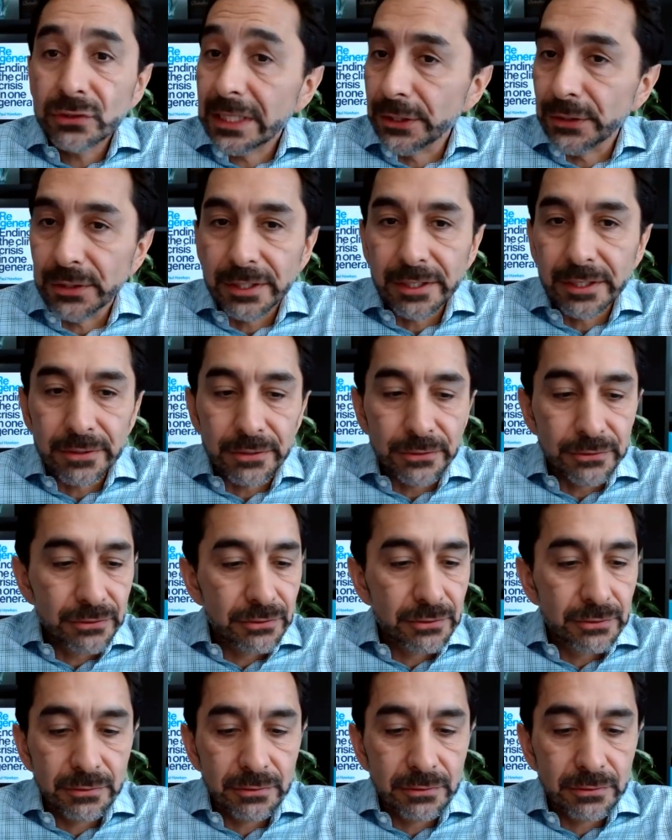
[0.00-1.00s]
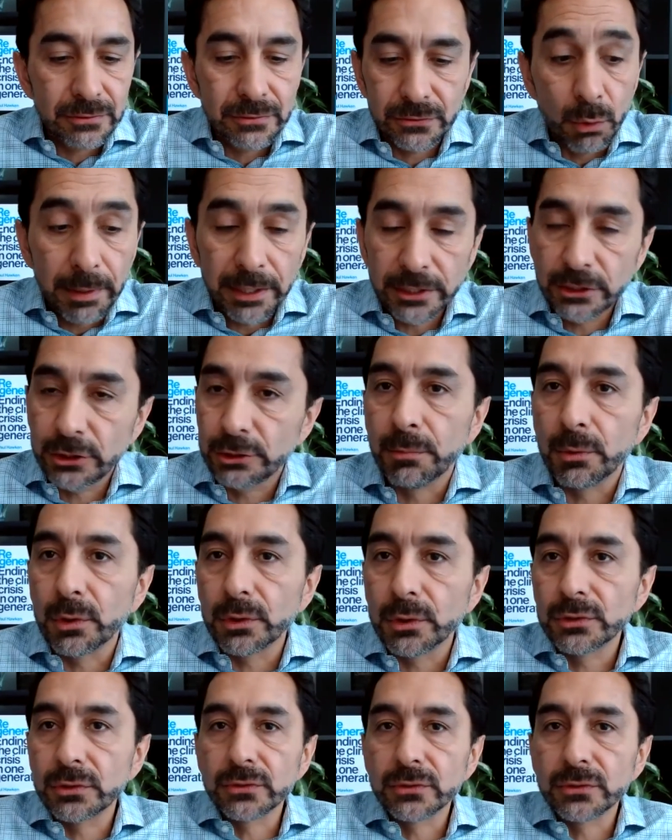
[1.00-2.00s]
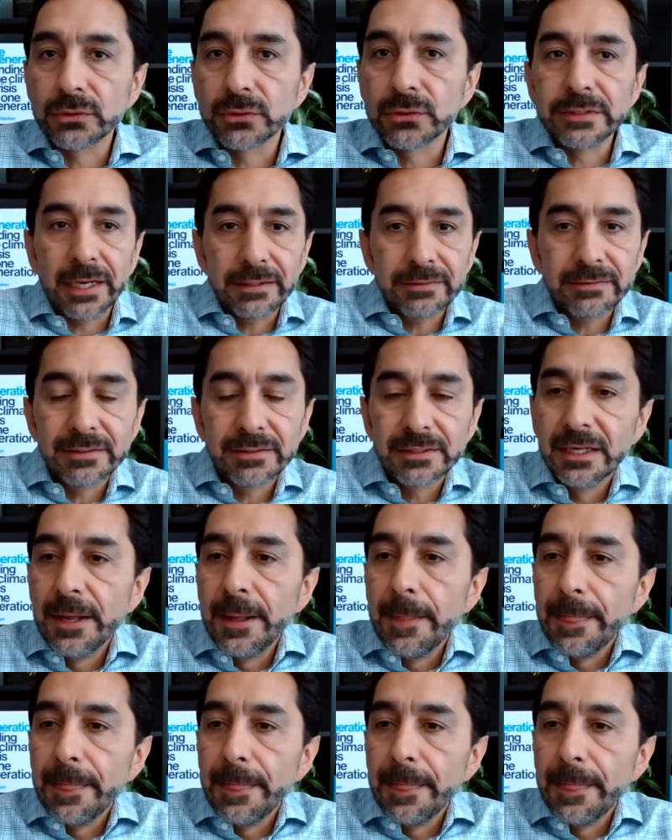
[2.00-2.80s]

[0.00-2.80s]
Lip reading: Clearly, there's so much more to discuss,